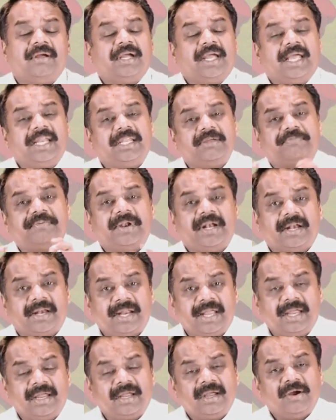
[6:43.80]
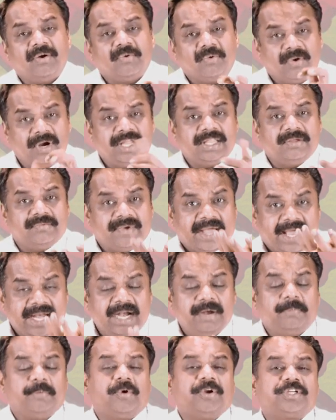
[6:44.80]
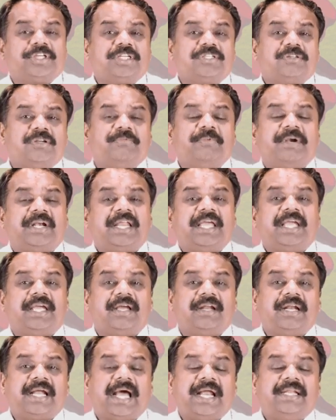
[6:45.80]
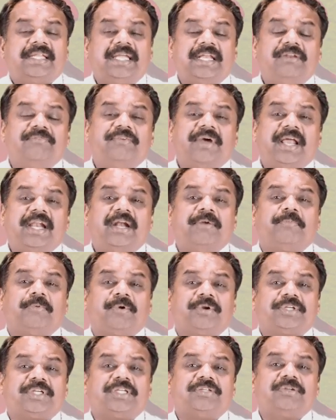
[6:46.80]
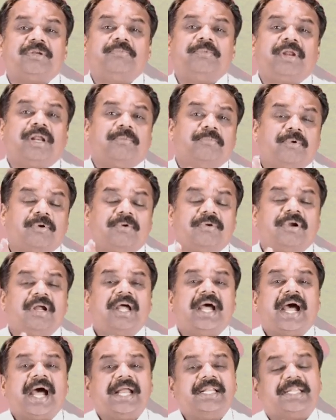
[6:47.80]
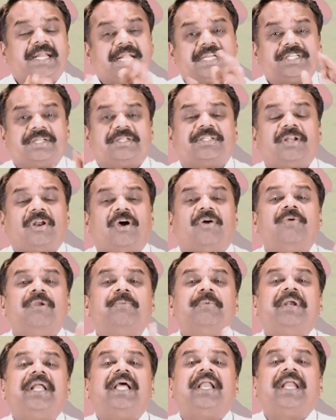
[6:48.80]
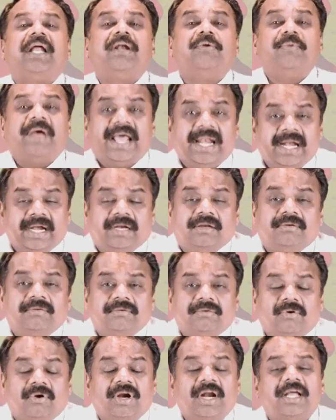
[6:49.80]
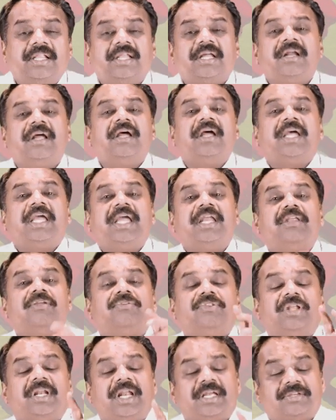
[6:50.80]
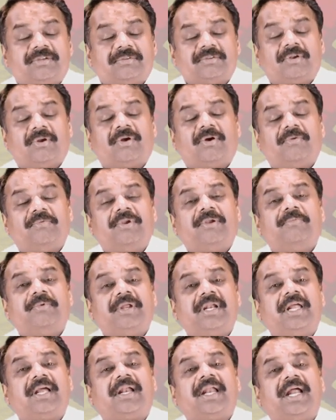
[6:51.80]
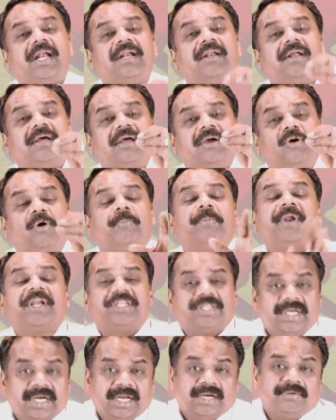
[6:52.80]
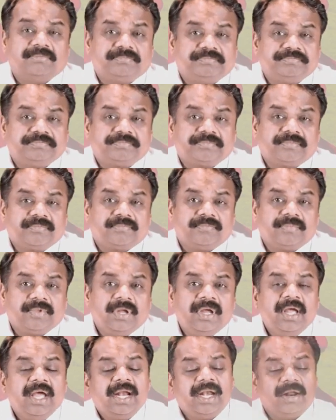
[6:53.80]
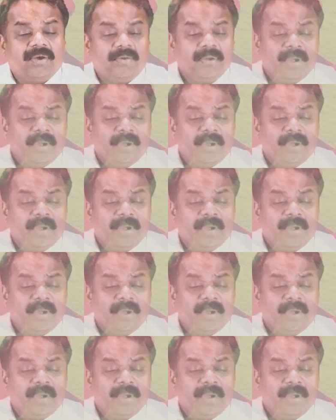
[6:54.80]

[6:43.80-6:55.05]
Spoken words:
In the filtering, only the valid portions will be taken and the invalid portions will be removed, and the rest of the law will be declared valid, or rather the rest of the law will be declared operational. Now,